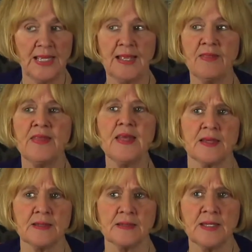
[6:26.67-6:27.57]
and
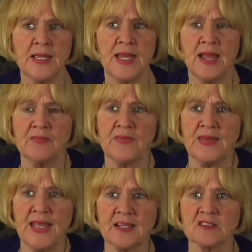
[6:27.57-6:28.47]
then having
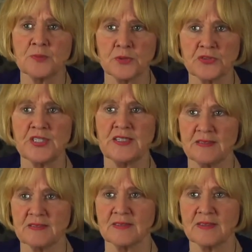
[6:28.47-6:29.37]
the
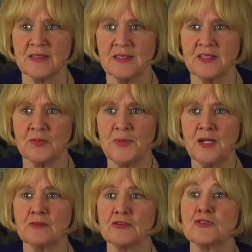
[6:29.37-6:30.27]
expertise to be
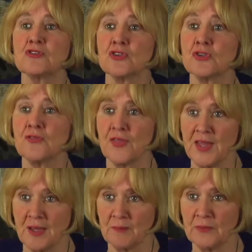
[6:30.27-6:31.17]
able to serve
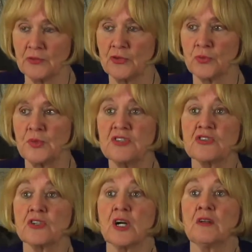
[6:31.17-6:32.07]
them to reach
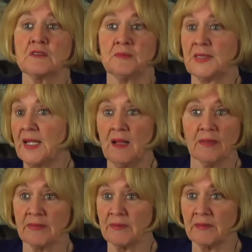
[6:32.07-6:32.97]
their ultimate
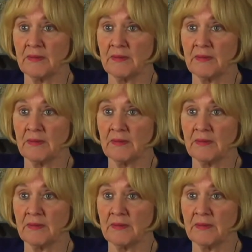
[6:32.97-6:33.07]
health.